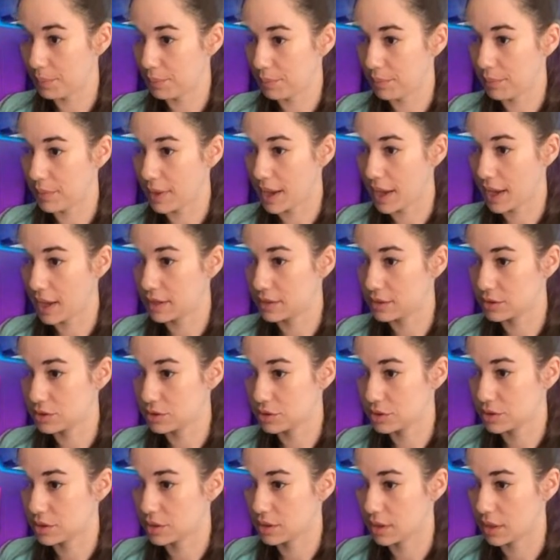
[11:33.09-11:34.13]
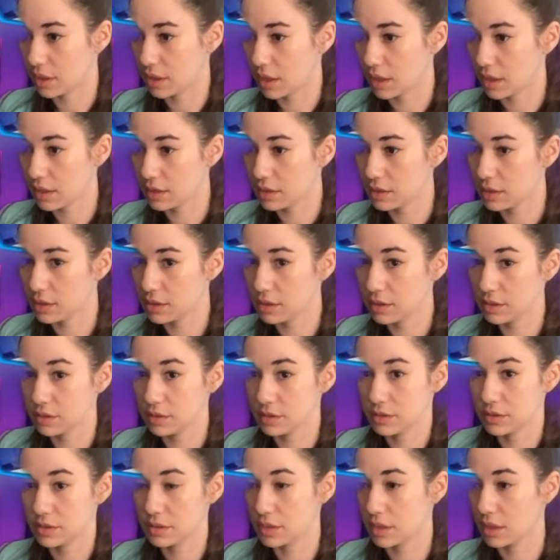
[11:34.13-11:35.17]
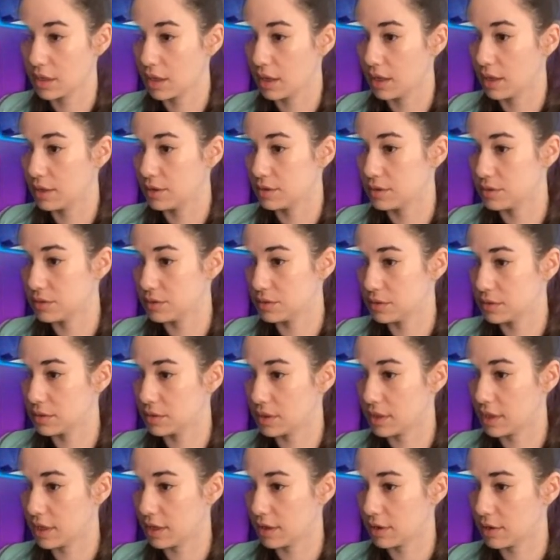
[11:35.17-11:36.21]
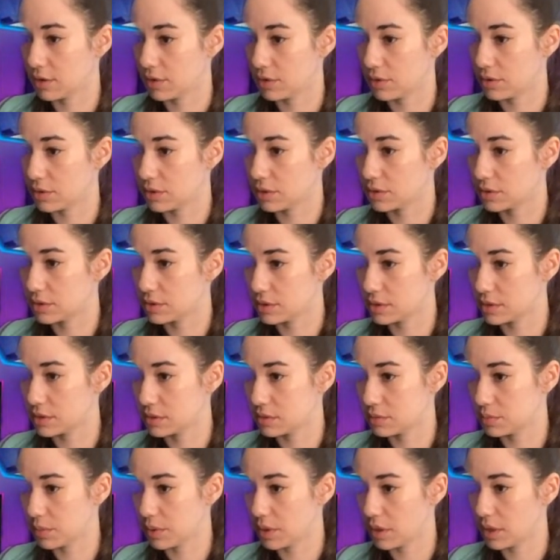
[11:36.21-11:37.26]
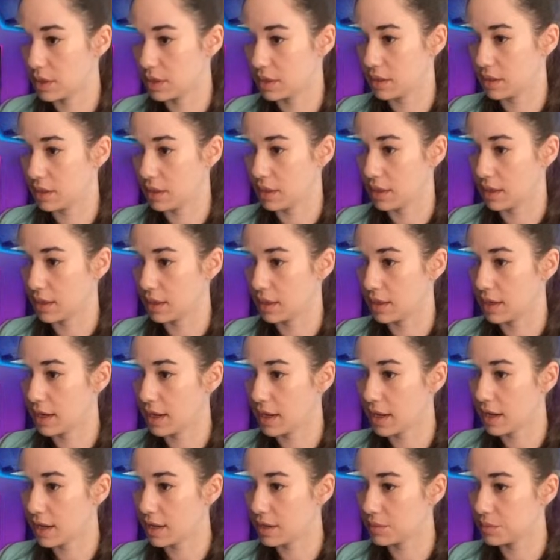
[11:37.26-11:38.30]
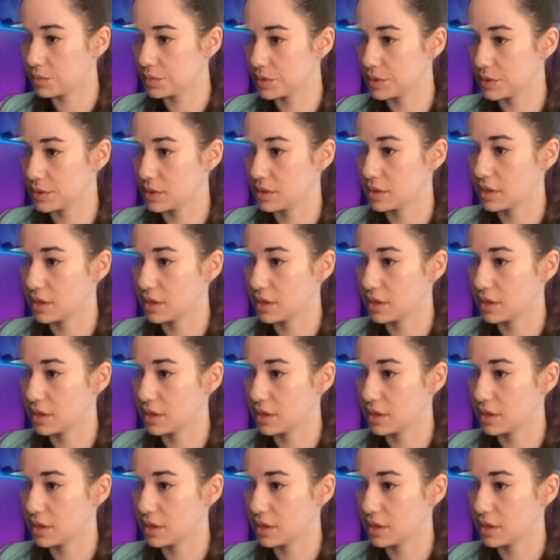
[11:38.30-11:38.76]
match the colors to their corresponding names.